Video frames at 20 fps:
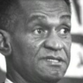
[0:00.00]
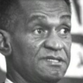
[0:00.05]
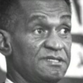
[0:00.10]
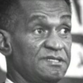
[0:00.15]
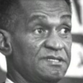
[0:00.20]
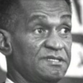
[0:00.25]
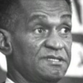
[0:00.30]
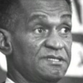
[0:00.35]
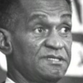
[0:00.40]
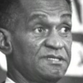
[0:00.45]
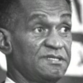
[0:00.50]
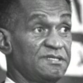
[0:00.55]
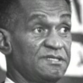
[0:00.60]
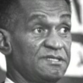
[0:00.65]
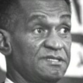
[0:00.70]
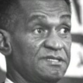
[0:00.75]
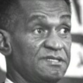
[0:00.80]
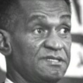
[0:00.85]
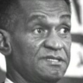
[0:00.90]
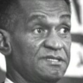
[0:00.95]

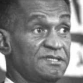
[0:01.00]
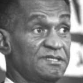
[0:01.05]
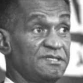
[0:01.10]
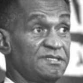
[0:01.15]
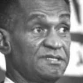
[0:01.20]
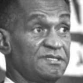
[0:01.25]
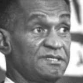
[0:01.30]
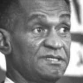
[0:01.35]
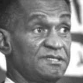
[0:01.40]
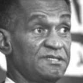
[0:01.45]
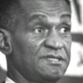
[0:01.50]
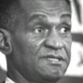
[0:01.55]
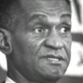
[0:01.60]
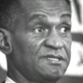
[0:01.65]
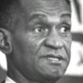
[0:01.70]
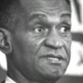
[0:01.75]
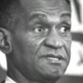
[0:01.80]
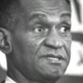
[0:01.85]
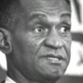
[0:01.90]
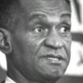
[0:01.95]

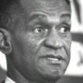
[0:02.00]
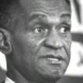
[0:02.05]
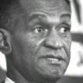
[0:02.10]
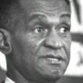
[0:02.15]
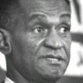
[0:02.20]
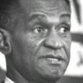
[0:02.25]
(silence)